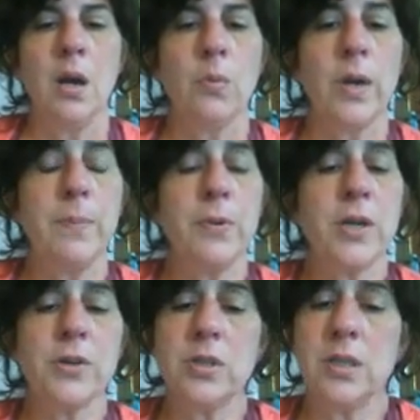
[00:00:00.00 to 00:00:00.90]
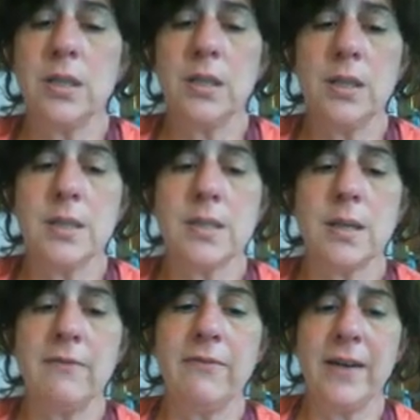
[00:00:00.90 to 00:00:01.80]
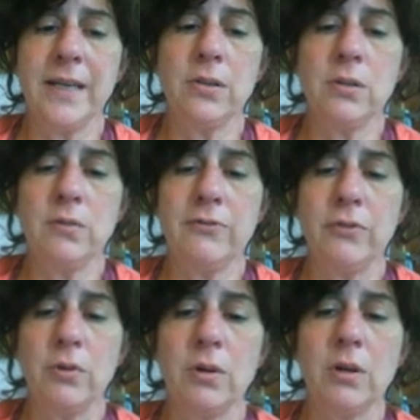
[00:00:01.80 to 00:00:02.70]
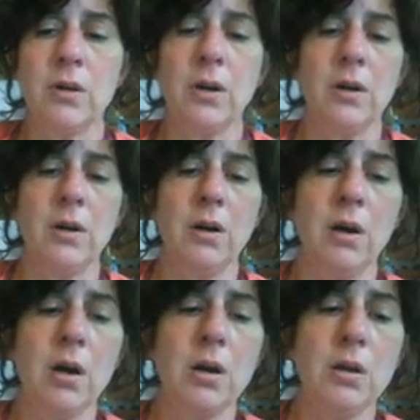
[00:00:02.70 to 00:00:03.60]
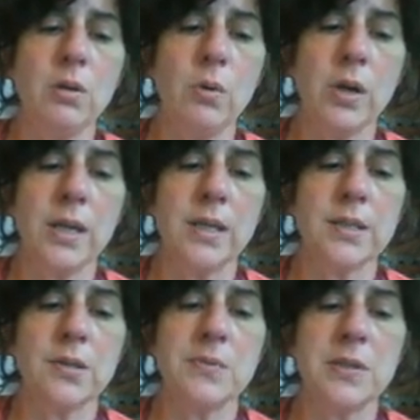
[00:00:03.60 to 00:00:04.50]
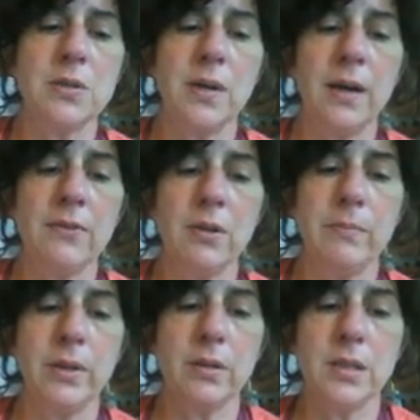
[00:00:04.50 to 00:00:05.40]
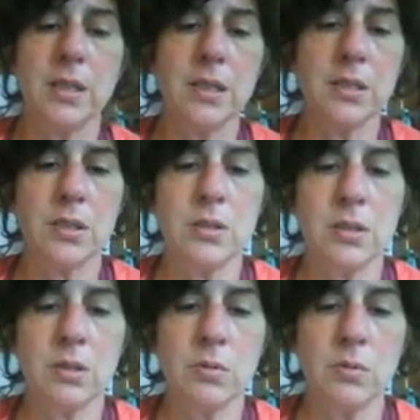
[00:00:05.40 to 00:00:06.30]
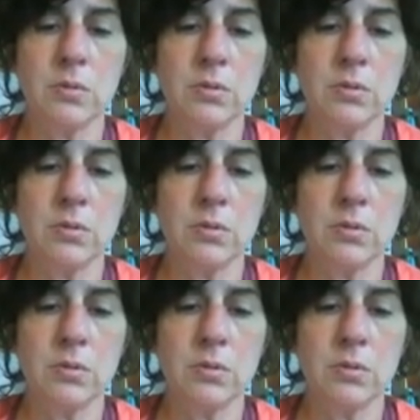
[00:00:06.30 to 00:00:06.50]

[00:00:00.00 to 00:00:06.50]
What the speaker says: Reproduction is vital for all organisms to have the ability to do.